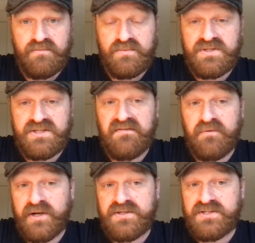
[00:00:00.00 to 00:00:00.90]

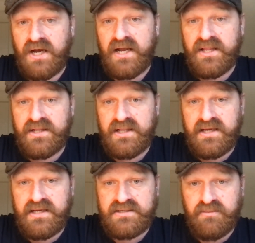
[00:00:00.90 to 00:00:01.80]
suffering
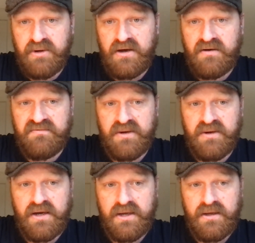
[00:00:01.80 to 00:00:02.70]
silently is a part of
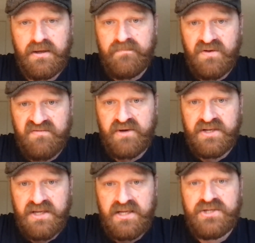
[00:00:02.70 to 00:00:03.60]
my
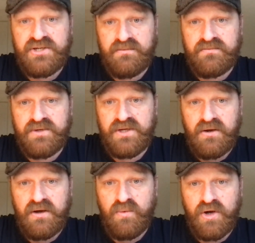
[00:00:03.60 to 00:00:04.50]
niche. And,
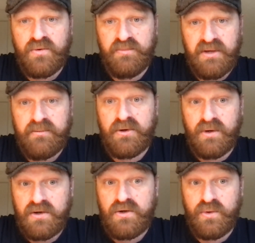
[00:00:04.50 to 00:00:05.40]
I work with people
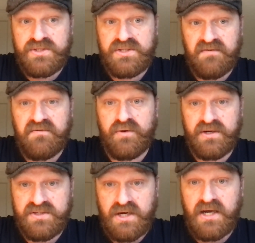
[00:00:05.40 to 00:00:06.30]
who are suffering
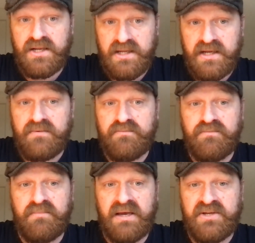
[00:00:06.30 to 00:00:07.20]
silently,
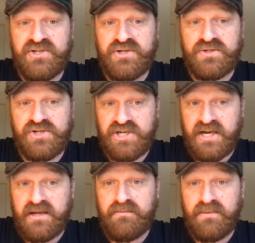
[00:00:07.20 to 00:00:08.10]
maybe due to
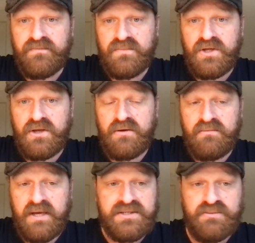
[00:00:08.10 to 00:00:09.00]
shame.
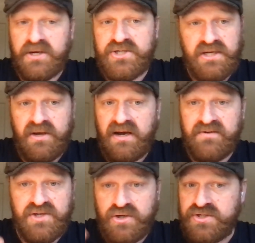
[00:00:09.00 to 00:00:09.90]
Men especially, we have a
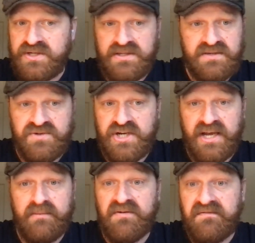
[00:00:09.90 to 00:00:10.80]
huge sense of
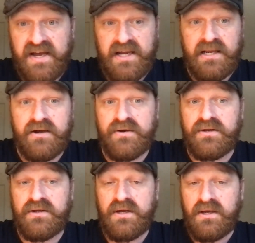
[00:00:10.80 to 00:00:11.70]
shame, of failure,
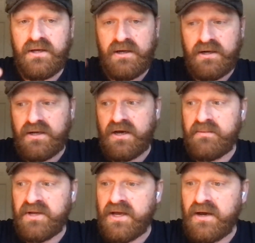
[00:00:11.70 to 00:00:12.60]
and
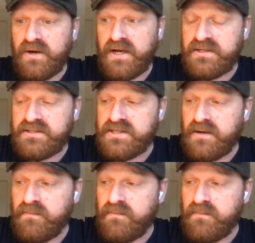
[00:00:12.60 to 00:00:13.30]
coming out. And